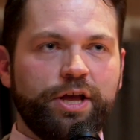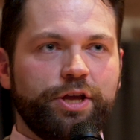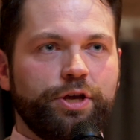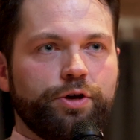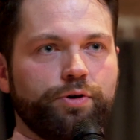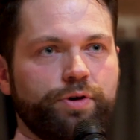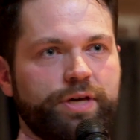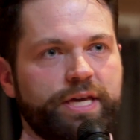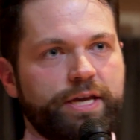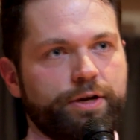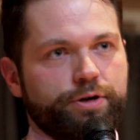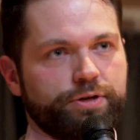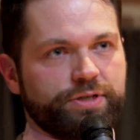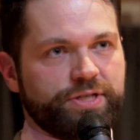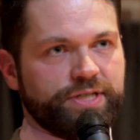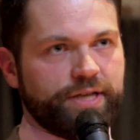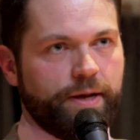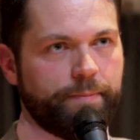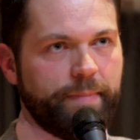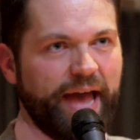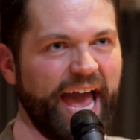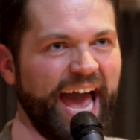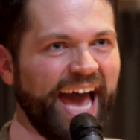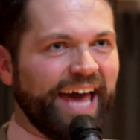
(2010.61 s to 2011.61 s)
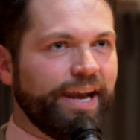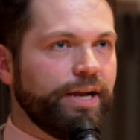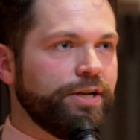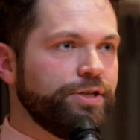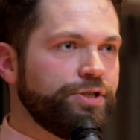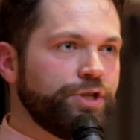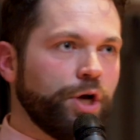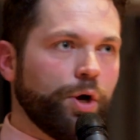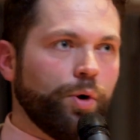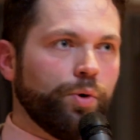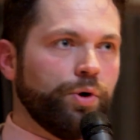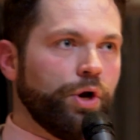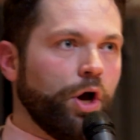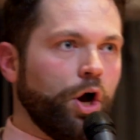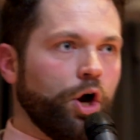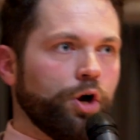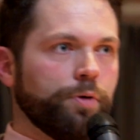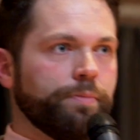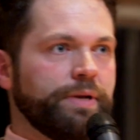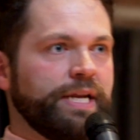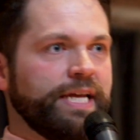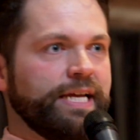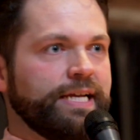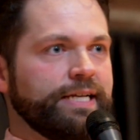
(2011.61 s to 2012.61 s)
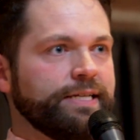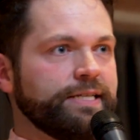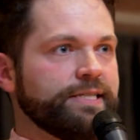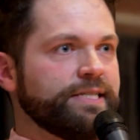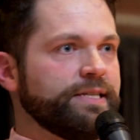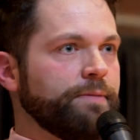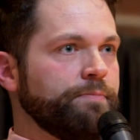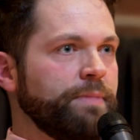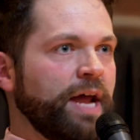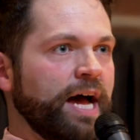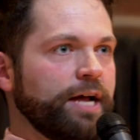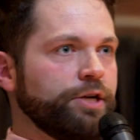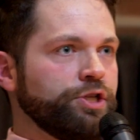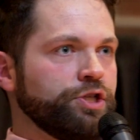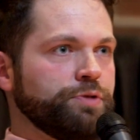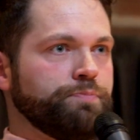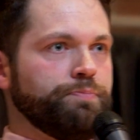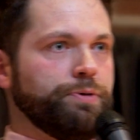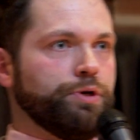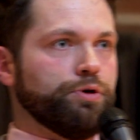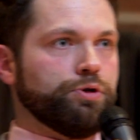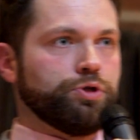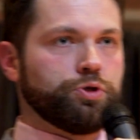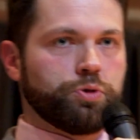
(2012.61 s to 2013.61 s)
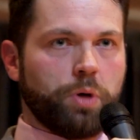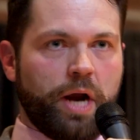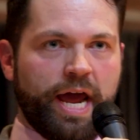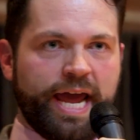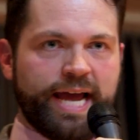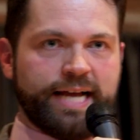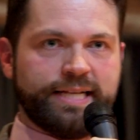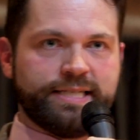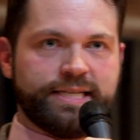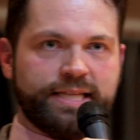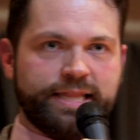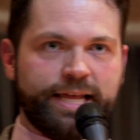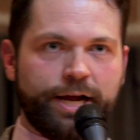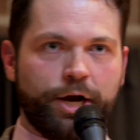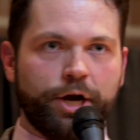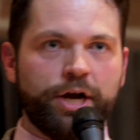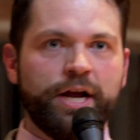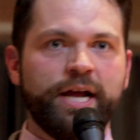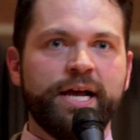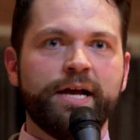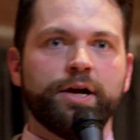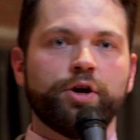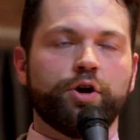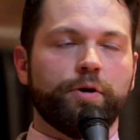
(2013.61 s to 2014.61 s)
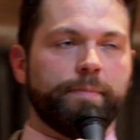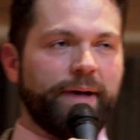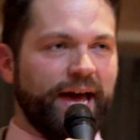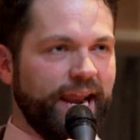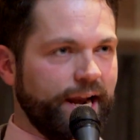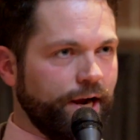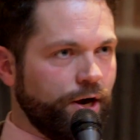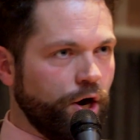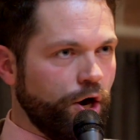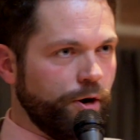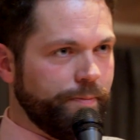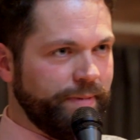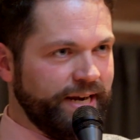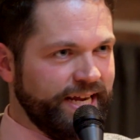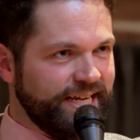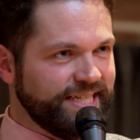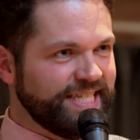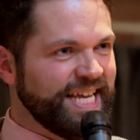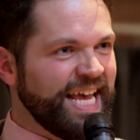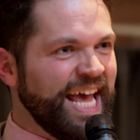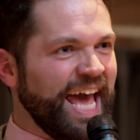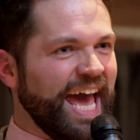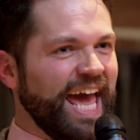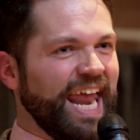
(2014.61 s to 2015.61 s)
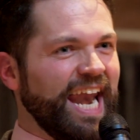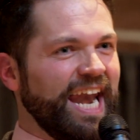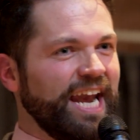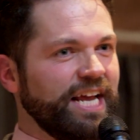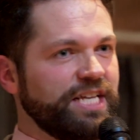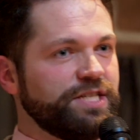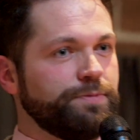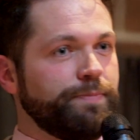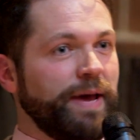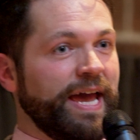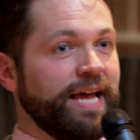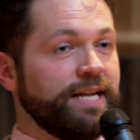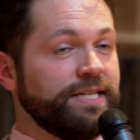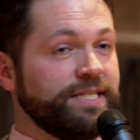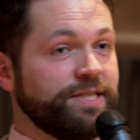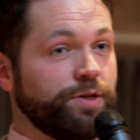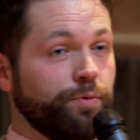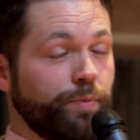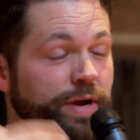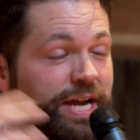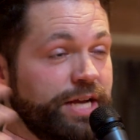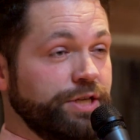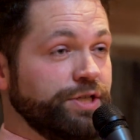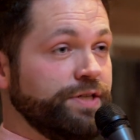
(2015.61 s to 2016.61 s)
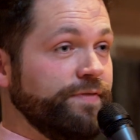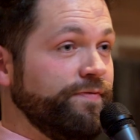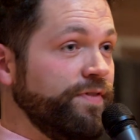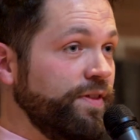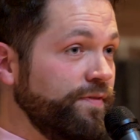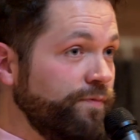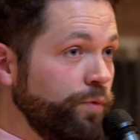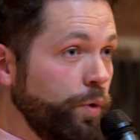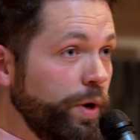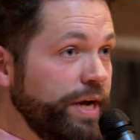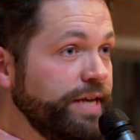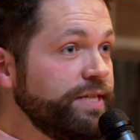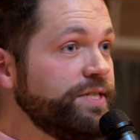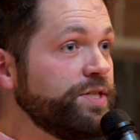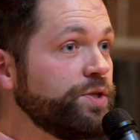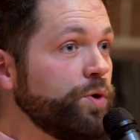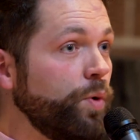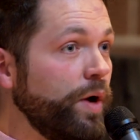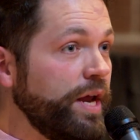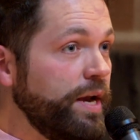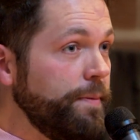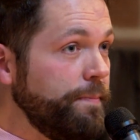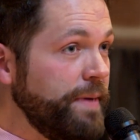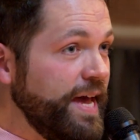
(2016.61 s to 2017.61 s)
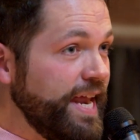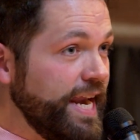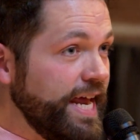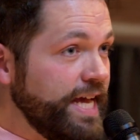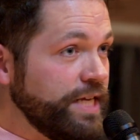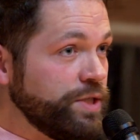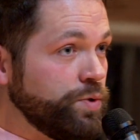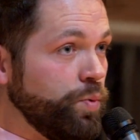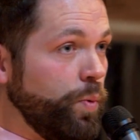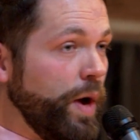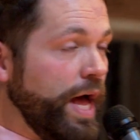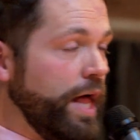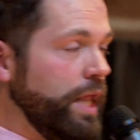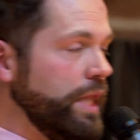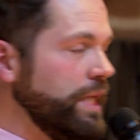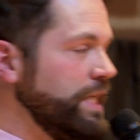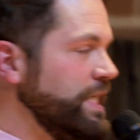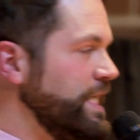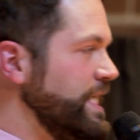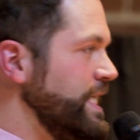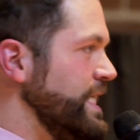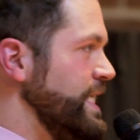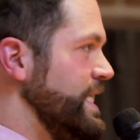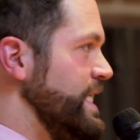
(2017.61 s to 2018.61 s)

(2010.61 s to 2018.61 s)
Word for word: You'll hear some added tone harmonies, some not just pure triads in there, chromatic harmonies, and it expands the range of the voice quite a bit as well.